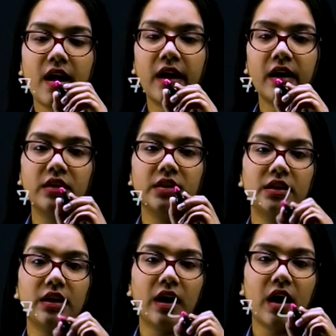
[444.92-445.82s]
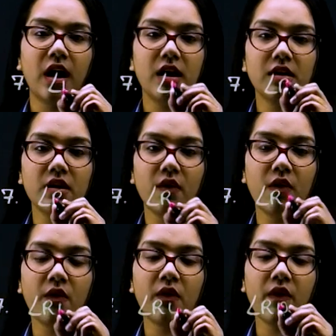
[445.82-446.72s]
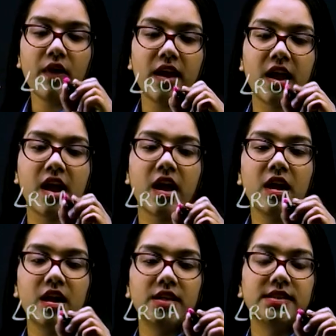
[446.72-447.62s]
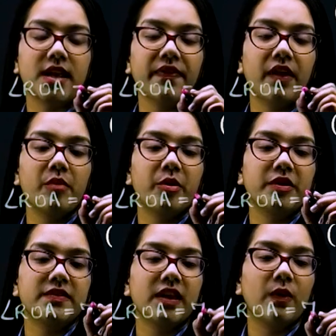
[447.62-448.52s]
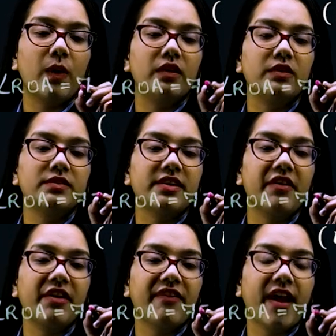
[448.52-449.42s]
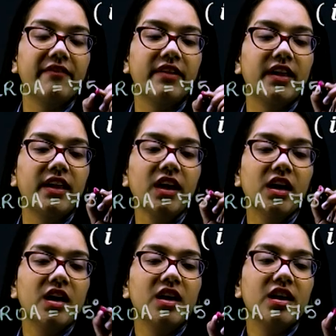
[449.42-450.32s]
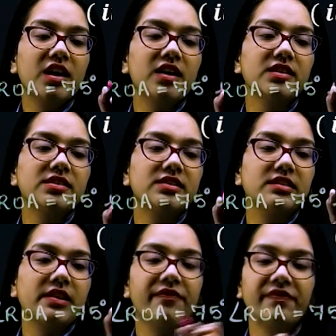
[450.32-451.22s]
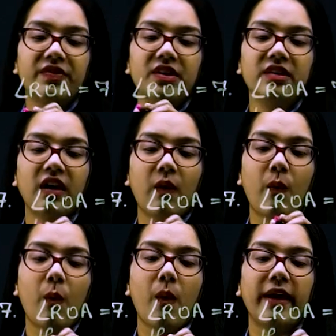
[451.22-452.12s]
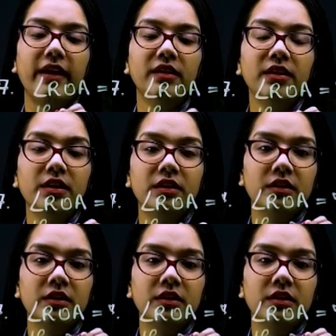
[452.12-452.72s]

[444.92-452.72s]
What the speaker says: angle ROA is nothing but is equal to 75 degree is the required